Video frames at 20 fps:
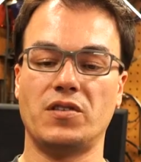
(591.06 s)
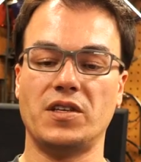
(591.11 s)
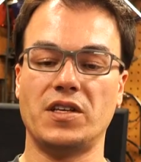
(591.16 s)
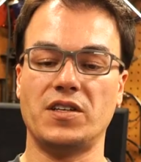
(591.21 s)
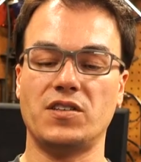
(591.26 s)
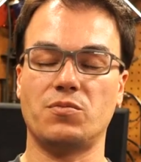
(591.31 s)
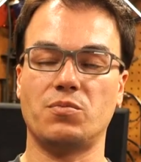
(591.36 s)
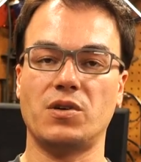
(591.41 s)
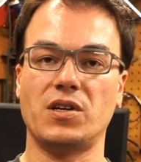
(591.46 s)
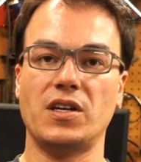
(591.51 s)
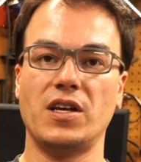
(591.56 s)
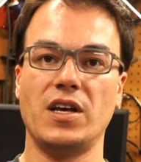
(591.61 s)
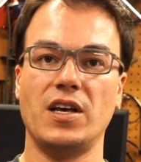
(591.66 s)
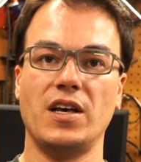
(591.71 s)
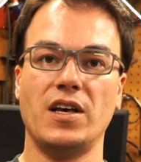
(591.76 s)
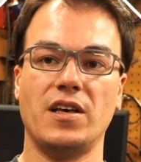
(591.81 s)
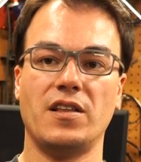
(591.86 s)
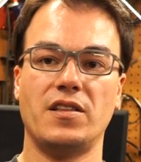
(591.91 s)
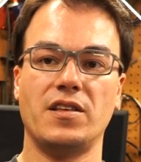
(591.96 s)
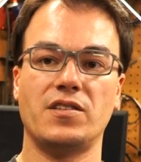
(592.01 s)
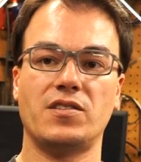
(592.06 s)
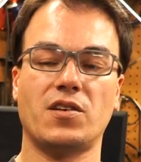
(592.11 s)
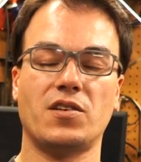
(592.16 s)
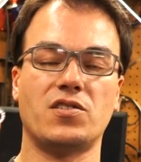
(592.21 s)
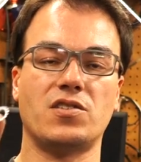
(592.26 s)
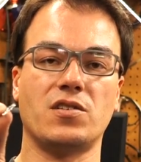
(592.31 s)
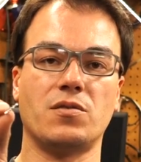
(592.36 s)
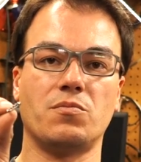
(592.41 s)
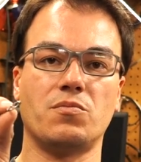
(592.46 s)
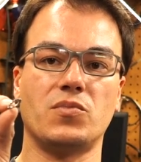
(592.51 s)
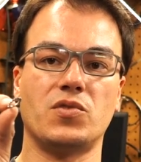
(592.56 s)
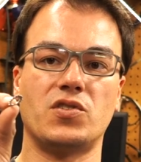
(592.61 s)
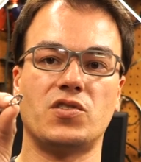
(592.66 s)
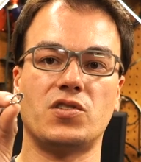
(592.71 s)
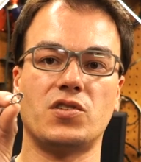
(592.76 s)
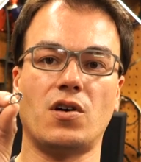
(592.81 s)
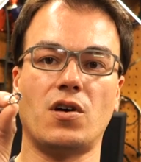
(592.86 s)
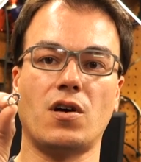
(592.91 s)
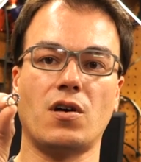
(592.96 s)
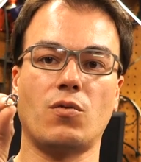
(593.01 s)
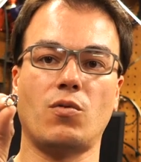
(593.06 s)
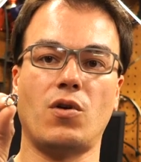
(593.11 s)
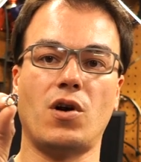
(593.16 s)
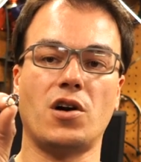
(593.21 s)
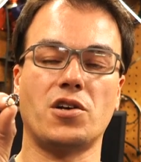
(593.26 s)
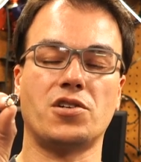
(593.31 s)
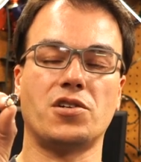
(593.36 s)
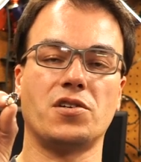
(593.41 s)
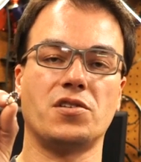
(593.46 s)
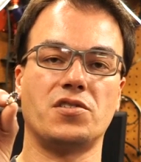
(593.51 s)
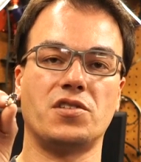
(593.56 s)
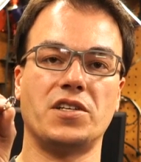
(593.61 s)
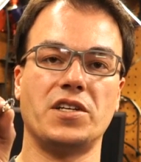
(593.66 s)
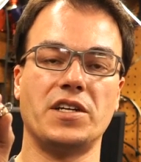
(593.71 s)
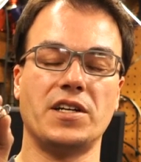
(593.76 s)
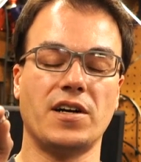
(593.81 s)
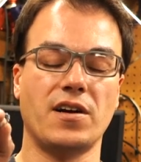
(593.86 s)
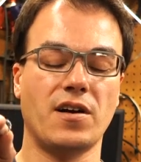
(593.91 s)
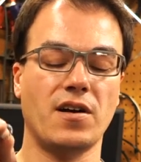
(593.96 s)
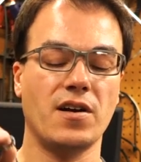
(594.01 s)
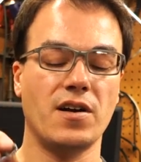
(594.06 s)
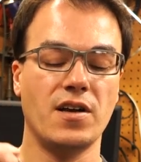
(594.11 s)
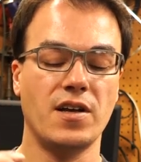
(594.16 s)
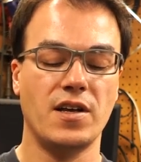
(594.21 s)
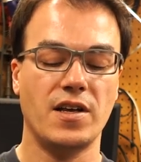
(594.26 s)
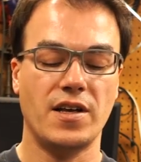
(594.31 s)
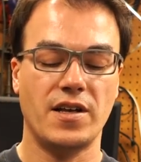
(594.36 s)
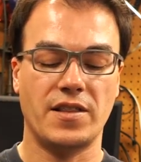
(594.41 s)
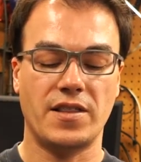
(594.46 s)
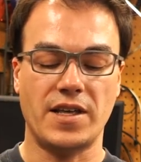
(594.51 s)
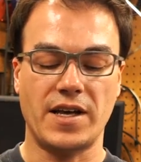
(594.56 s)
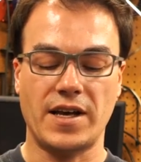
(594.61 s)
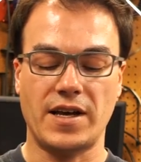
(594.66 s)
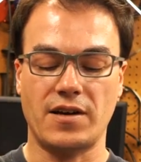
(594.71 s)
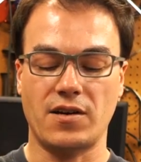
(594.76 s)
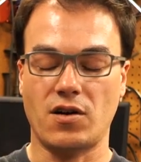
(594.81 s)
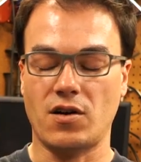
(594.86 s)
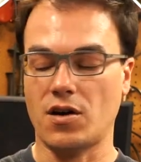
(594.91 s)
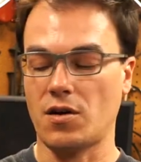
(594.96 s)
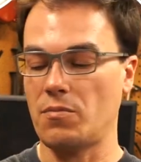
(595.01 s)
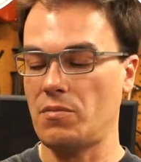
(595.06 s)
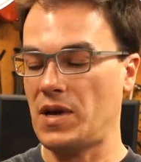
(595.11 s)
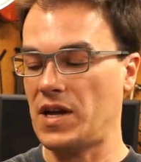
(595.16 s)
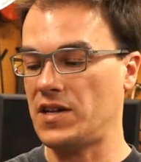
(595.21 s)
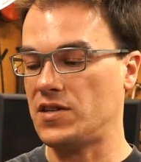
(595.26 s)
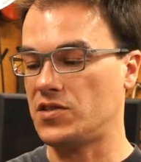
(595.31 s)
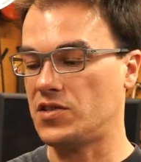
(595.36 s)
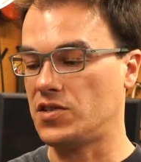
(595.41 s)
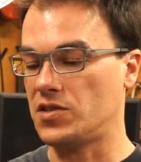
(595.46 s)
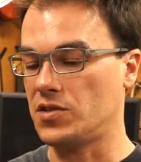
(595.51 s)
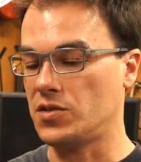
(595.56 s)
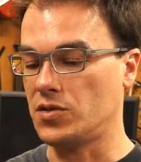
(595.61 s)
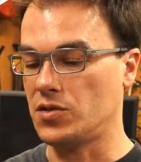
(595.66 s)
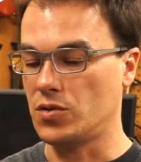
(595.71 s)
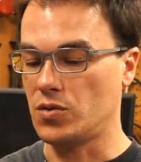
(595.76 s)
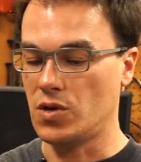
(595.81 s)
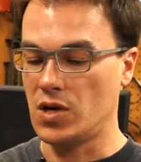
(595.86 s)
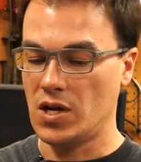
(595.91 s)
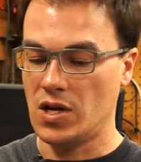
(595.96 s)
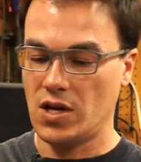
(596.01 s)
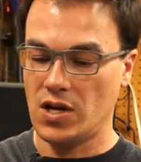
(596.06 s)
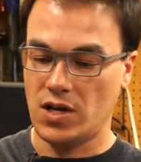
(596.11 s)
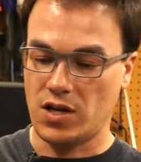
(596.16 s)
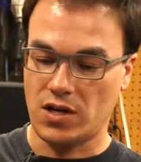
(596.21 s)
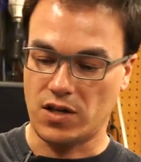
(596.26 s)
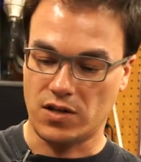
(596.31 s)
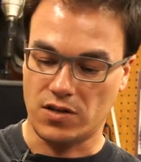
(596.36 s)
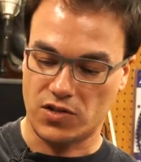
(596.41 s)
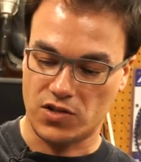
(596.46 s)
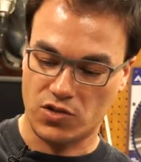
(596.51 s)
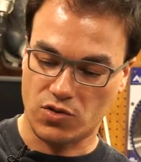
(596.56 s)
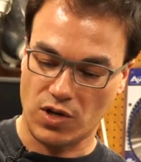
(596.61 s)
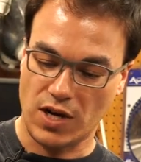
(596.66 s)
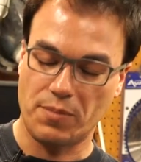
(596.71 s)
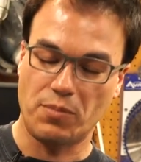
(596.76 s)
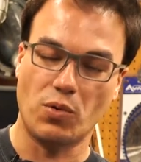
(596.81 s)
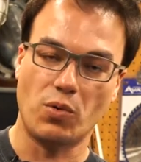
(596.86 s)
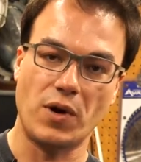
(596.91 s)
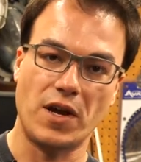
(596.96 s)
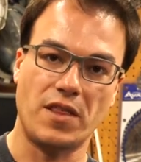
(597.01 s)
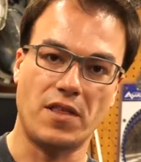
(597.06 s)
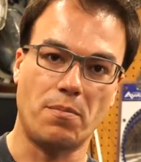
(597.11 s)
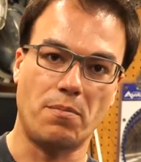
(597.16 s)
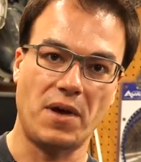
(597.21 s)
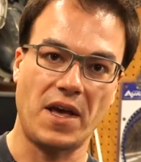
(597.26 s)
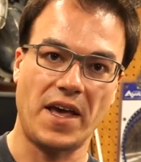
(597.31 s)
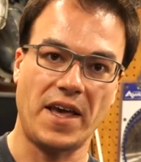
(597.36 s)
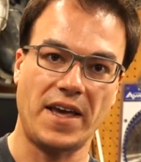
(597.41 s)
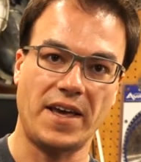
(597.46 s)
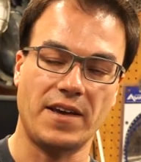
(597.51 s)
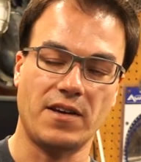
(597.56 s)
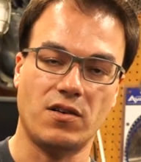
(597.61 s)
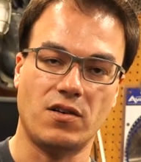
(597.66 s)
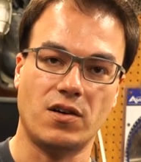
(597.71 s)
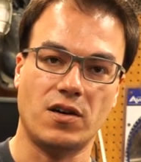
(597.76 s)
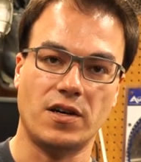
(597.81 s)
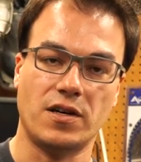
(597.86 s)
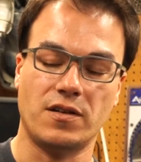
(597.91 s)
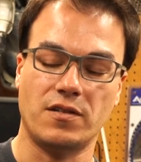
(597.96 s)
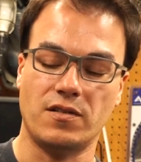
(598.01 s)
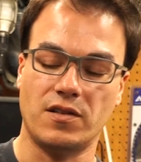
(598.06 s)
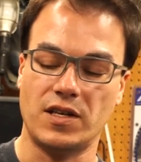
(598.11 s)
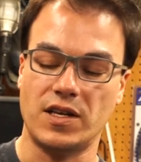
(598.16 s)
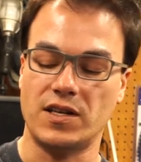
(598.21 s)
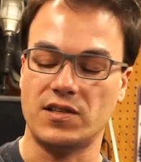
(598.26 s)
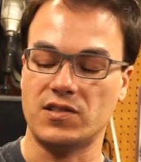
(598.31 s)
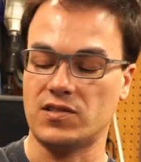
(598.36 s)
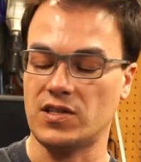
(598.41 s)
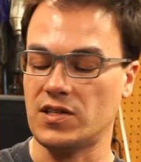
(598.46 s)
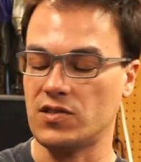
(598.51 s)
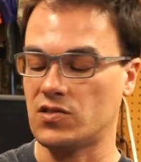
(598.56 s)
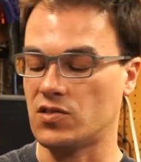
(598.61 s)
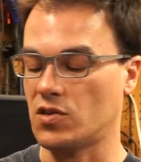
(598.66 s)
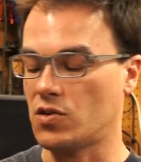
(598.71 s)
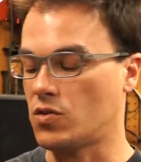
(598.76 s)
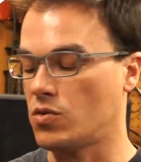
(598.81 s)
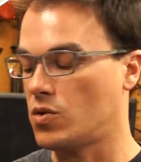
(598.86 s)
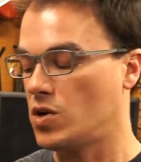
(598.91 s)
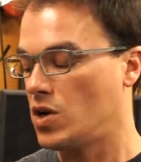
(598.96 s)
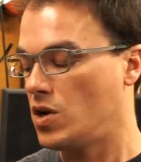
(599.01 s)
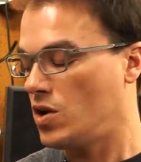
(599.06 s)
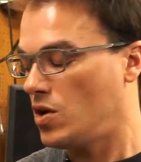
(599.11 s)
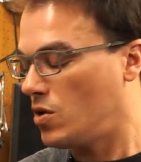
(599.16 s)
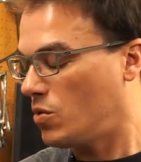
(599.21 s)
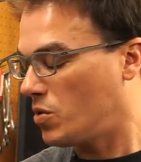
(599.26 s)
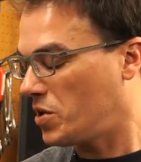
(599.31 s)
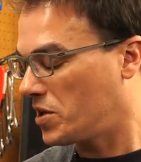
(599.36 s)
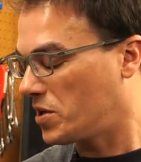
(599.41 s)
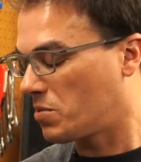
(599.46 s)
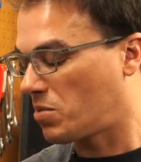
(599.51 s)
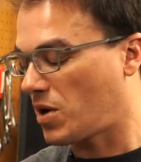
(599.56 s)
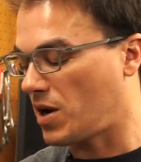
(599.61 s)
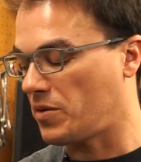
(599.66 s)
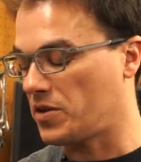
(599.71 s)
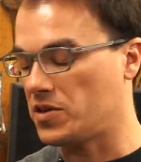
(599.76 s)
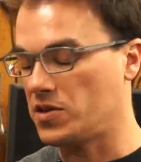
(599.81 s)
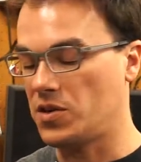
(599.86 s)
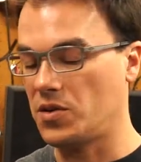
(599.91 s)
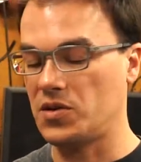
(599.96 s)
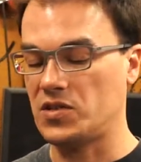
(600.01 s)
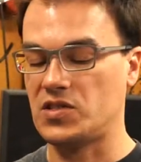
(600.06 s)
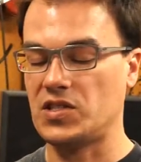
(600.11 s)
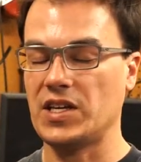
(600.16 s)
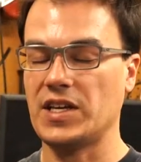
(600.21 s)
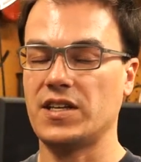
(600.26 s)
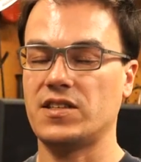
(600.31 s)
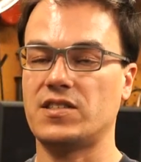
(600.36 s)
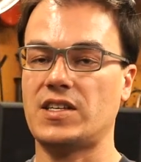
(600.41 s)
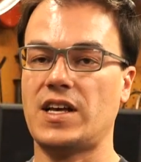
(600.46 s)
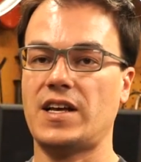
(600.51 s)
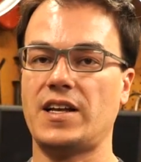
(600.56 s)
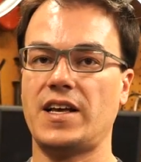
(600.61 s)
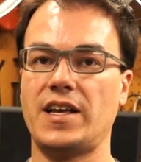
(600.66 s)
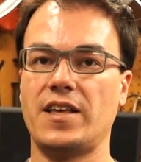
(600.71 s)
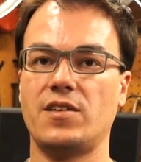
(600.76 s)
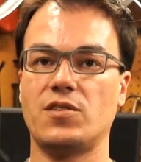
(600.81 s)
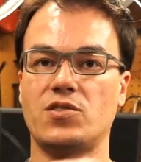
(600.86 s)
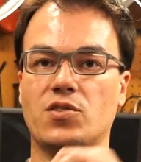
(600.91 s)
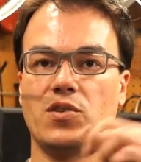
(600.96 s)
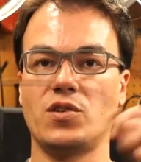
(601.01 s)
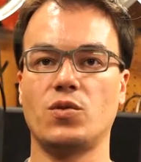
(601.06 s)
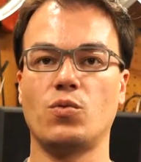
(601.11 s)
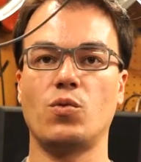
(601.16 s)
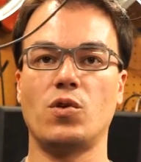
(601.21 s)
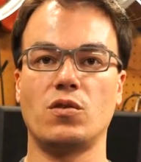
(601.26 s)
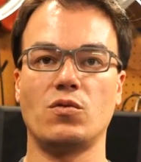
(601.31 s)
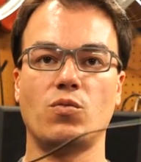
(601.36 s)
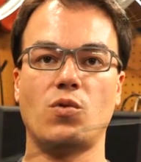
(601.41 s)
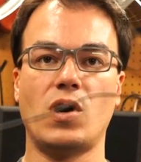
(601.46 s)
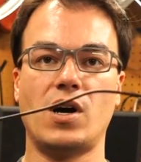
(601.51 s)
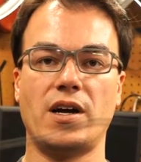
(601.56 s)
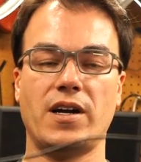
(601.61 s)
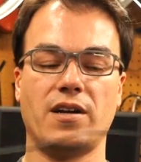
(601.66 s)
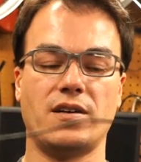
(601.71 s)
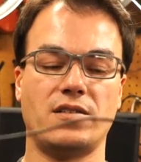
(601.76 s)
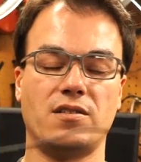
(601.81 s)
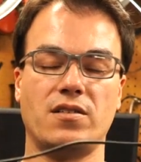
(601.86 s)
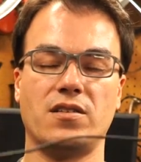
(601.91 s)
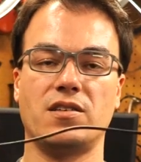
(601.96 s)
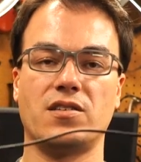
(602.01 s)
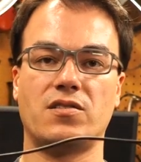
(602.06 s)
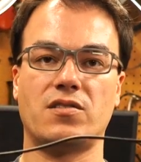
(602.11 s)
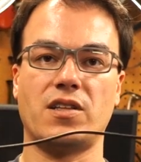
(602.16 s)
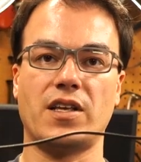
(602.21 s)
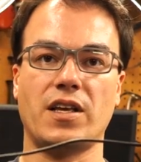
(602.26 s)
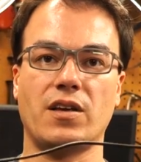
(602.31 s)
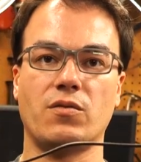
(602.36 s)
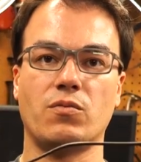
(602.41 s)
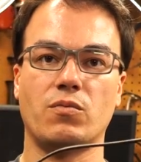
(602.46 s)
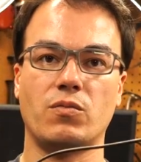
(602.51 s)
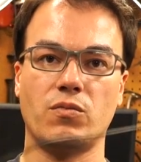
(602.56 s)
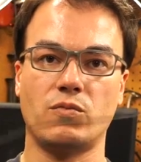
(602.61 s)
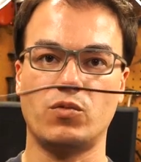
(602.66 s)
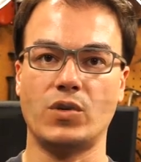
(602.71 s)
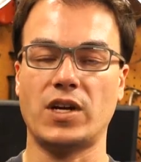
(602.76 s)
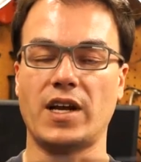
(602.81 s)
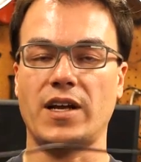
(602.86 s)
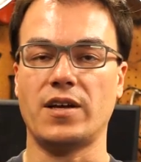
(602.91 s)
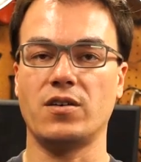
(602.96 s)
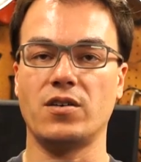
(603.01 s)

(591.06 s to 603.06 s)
these, but these are some star washers here that are meant to scrape away the paint on this. And so what you're probably noticing is that, hey, there's only one wire to this thing. When I